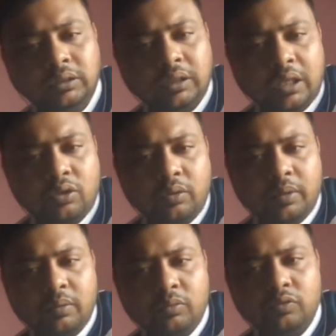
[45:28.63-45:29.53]
That should be
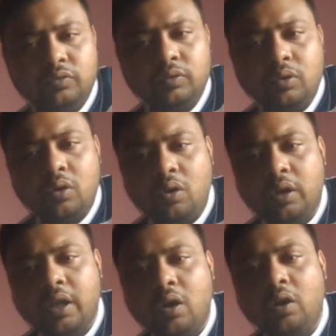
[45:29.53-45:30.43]
the move.
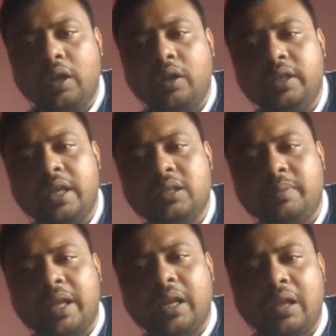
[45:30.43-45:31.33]
Okay, okay, yes, man.